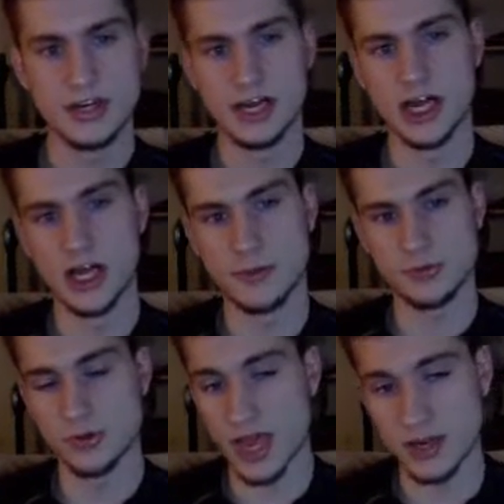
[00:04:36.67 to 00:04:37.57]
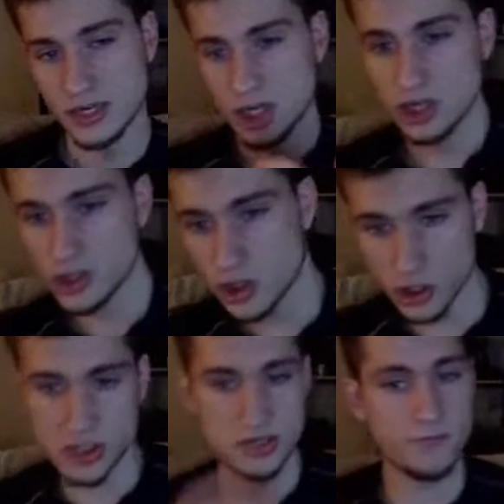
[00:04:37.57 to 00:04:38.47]
So again,
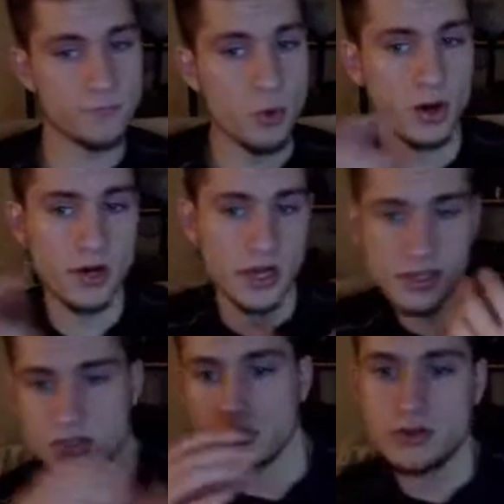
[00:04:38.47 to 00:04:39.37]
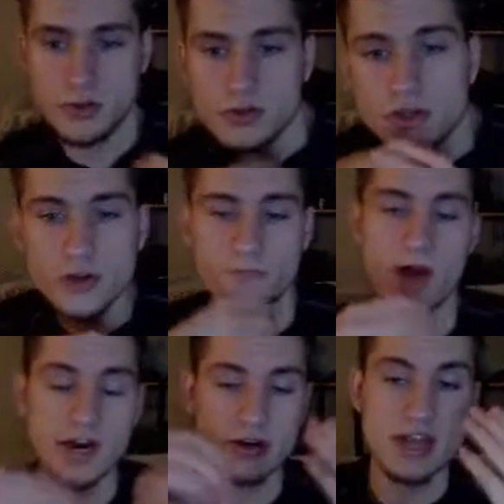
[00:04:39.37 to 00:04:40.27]
good
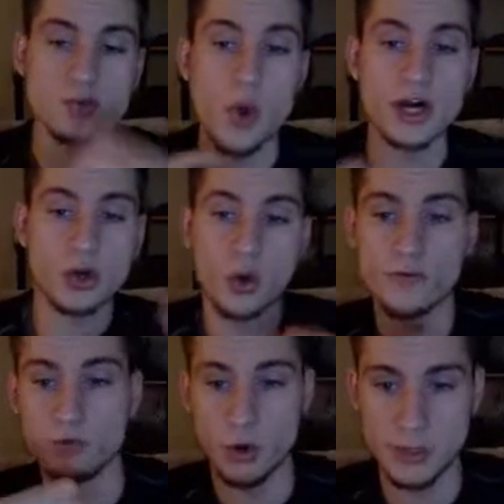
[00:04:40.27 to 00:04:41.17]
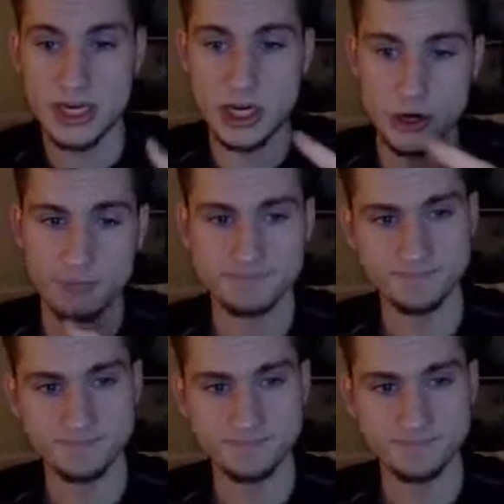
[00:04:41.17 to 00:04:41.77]
Firegrass Water Core form in here.